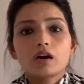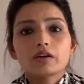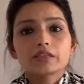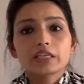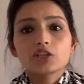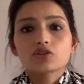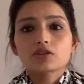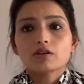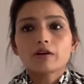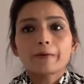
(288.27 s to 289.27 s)
reach
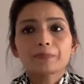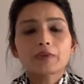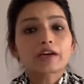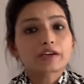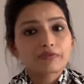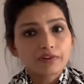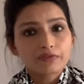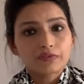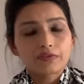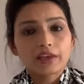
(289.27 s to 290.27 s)

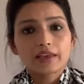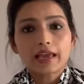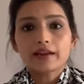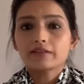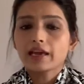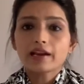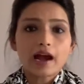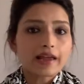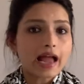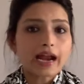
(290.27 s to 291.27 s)
35th week, and then
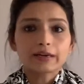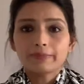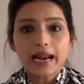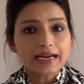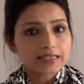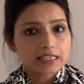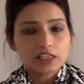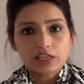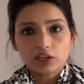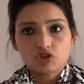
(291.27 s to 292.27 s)
I had planned
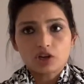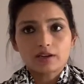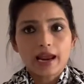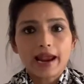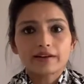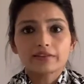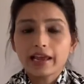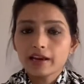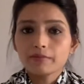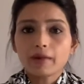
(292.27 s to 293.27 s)
C-section, and
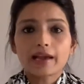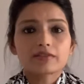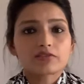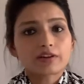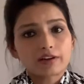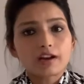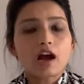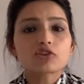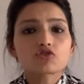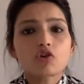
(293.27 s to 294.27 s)
then my
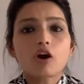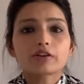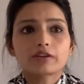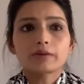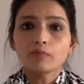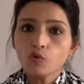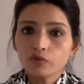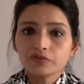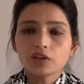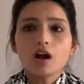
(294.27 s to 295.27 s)
cerclage got
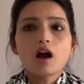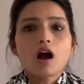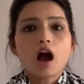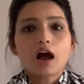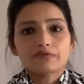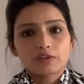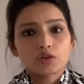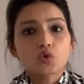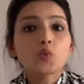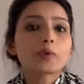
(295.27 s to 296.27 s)
removed after
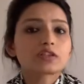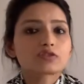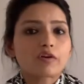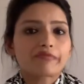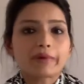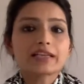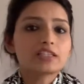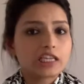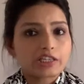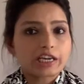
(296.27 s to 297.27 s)
2 months of my
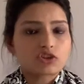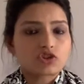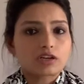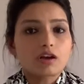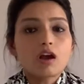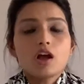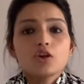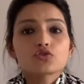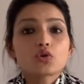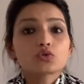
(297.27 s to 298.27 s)
C-section.
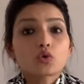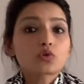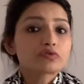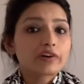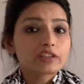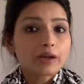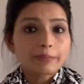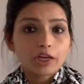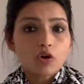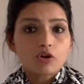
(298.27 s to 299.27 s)
So those were the
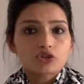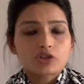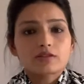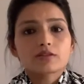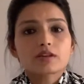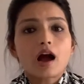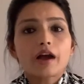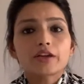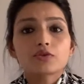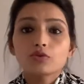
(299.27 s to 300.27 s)
precautions
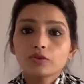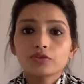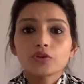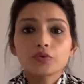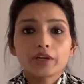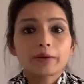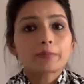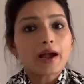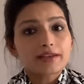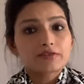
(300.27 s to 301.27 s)
I took during
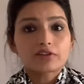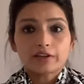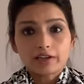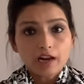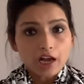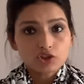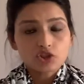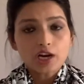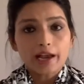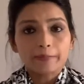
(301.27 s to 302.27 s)
my cerclage
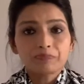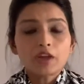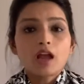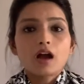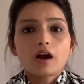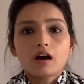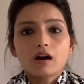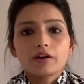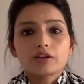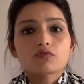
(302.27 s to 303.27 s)
time.
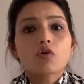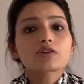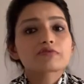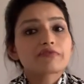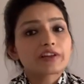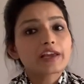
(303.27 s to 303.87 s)
It was very